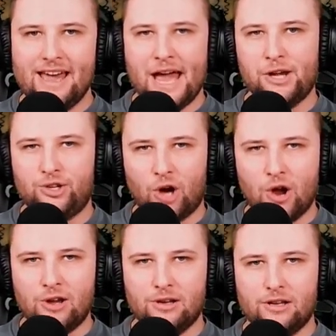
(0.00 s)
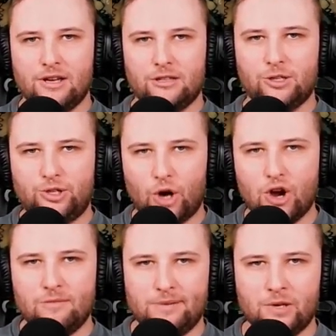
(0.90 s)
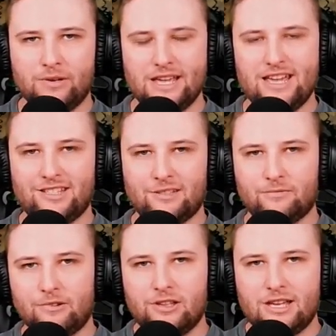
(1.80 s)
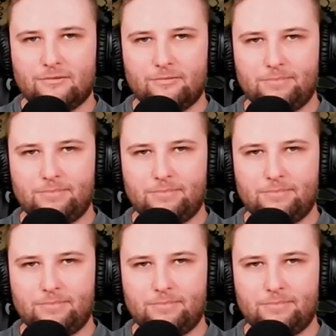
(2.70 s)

and the Joan build isn't really